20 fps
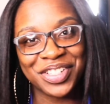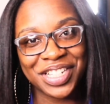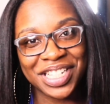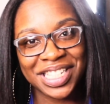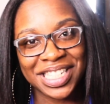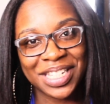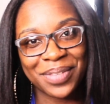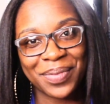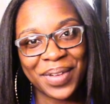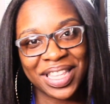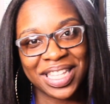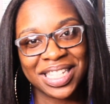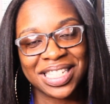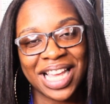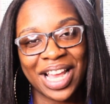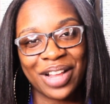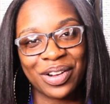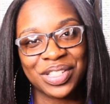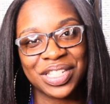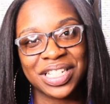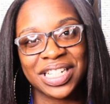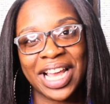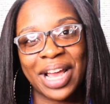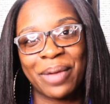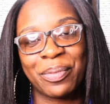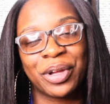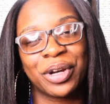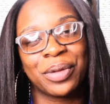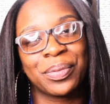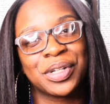you can see by the title, today
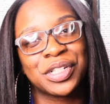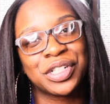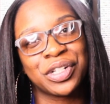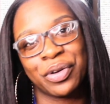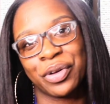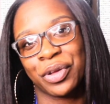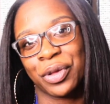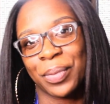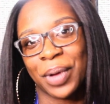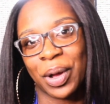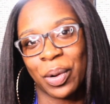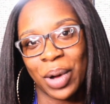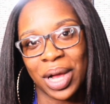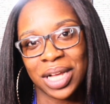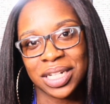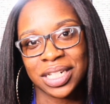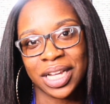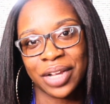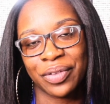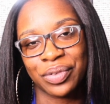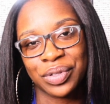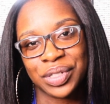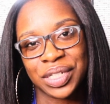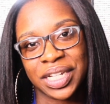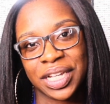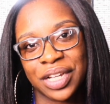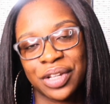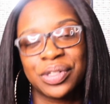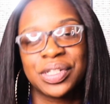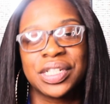I'm going to be showing you my wash day
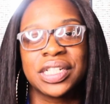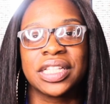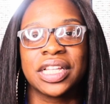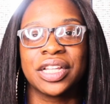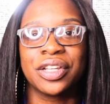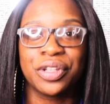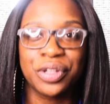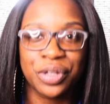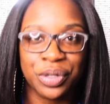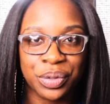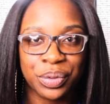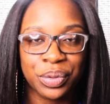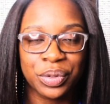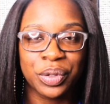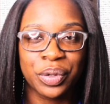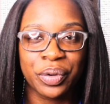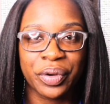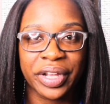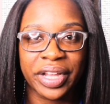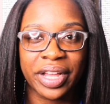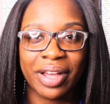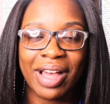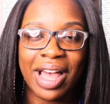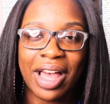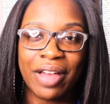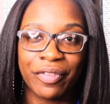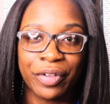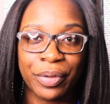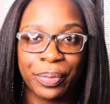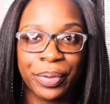routine using the new L'Oreal
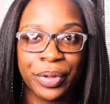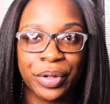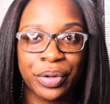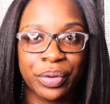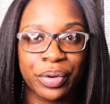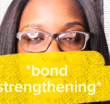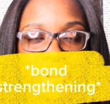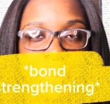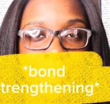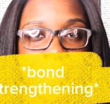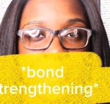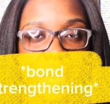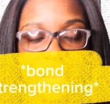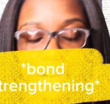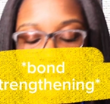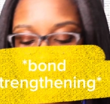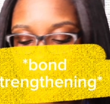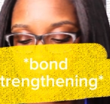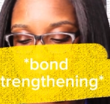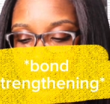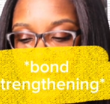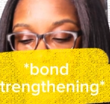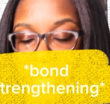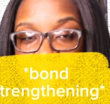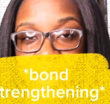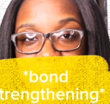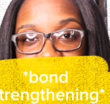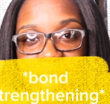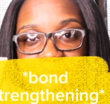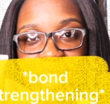Everpure Bond
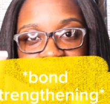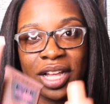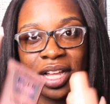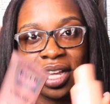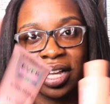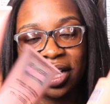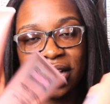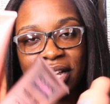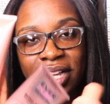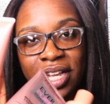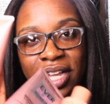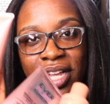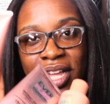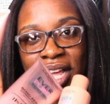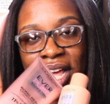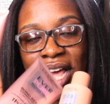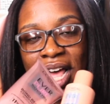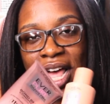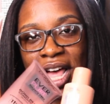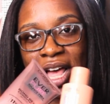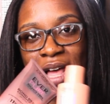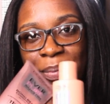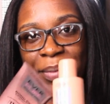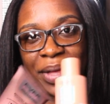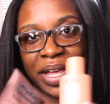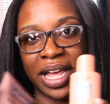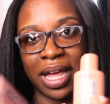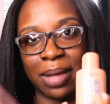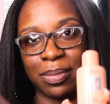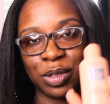Repair.
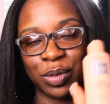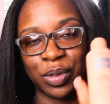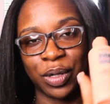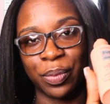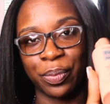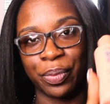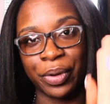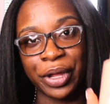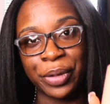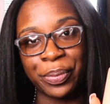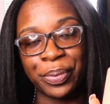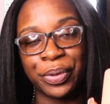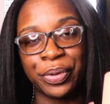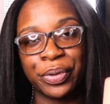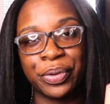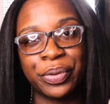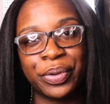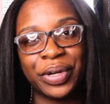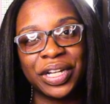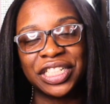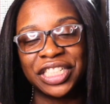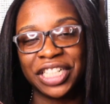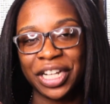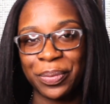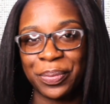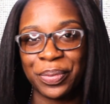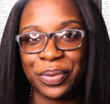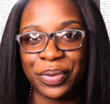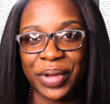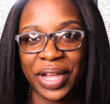It comes with a Prepoo,
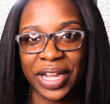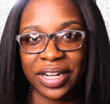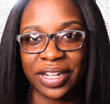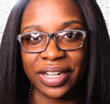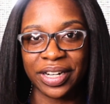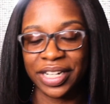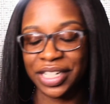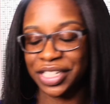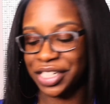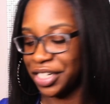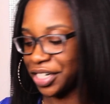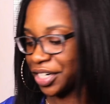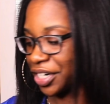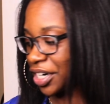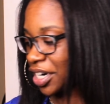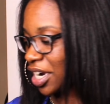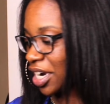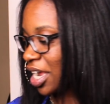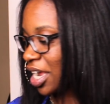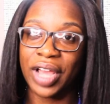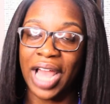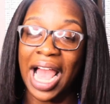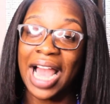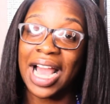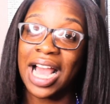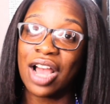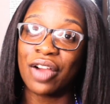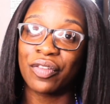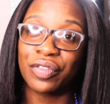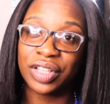shampoo, and conditioner. I
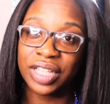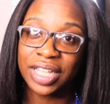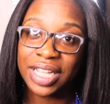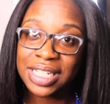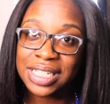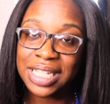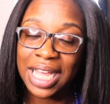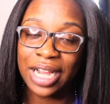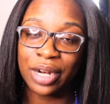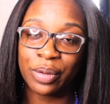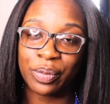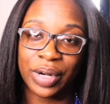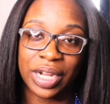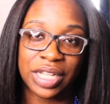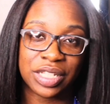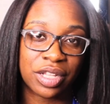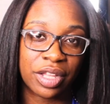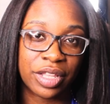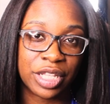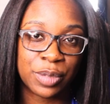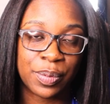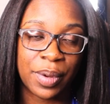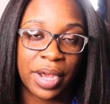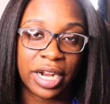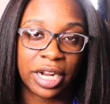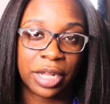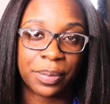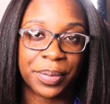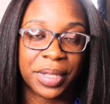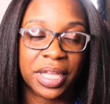got really excited when I saw this
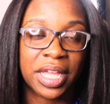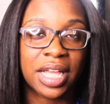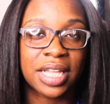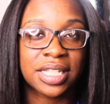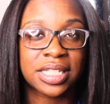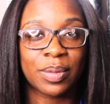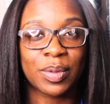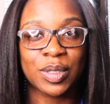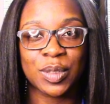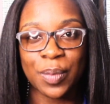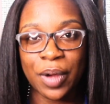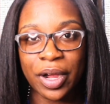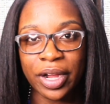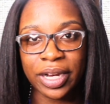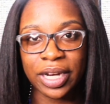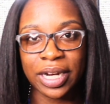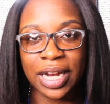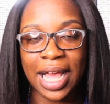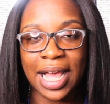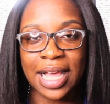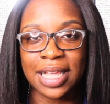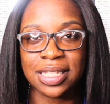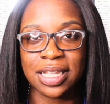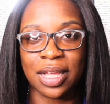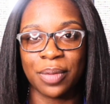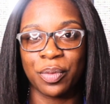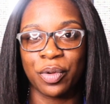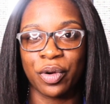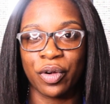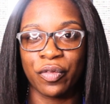product because it was marketed as
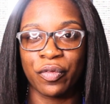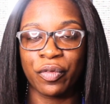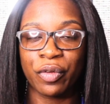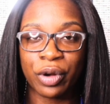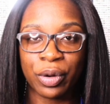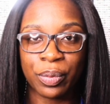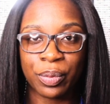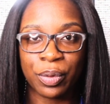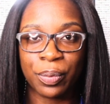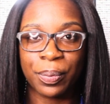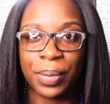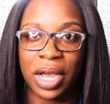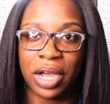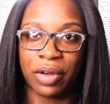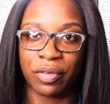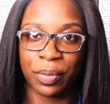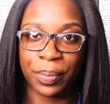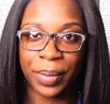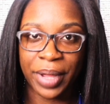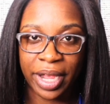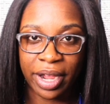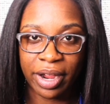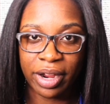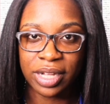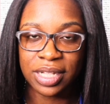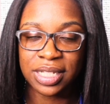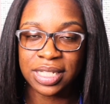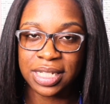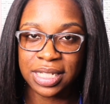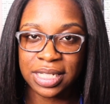a more affordable bond
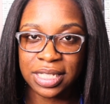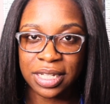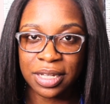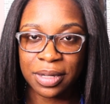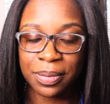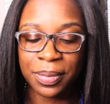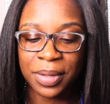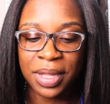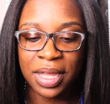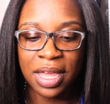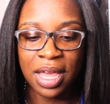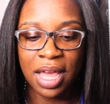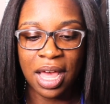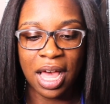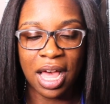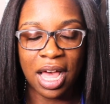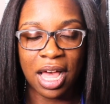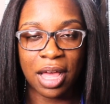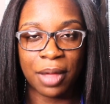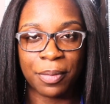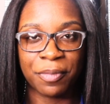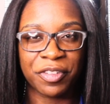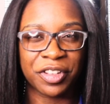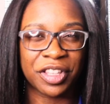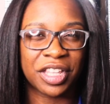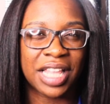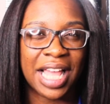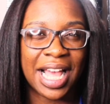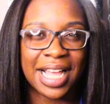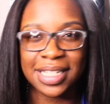repair system. For
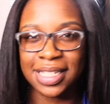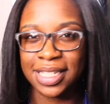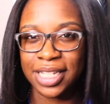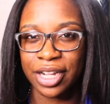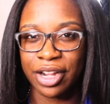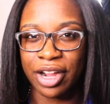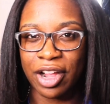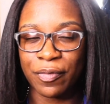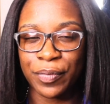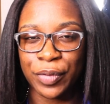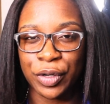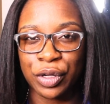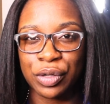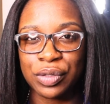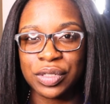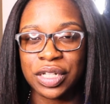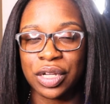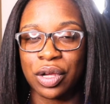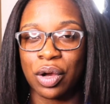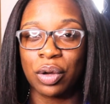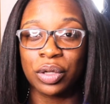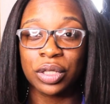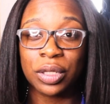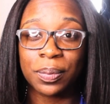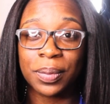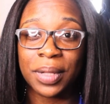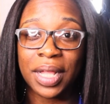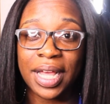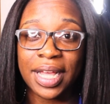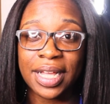the last year I've been using
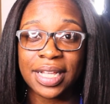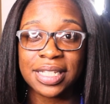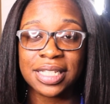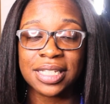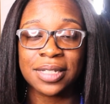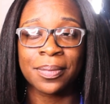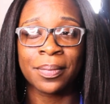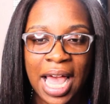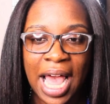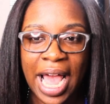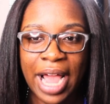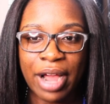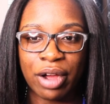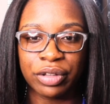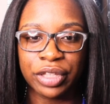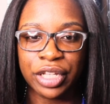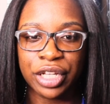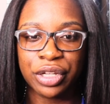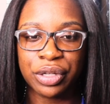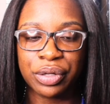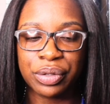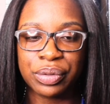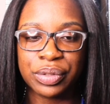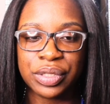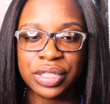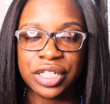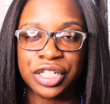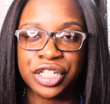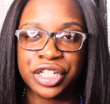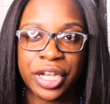Olaplex. I only
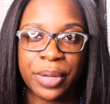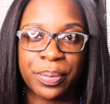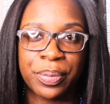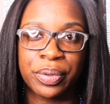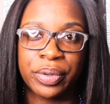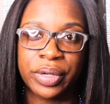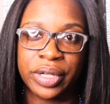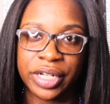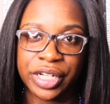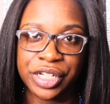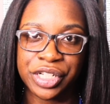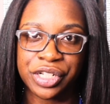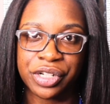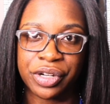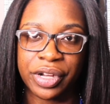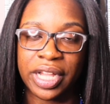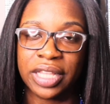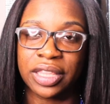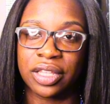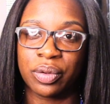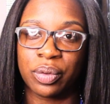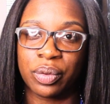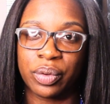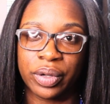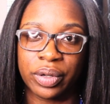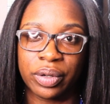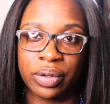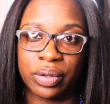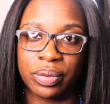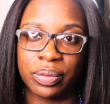use the shampoo, conditioner, and the
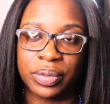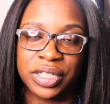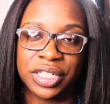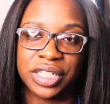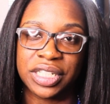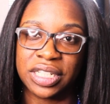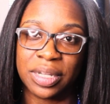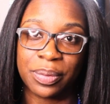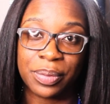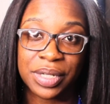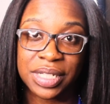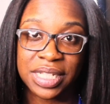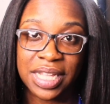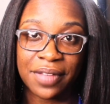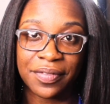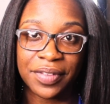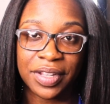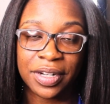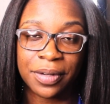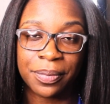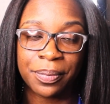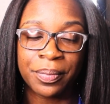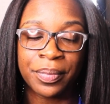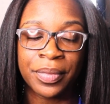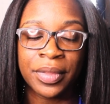oil, which is number 7.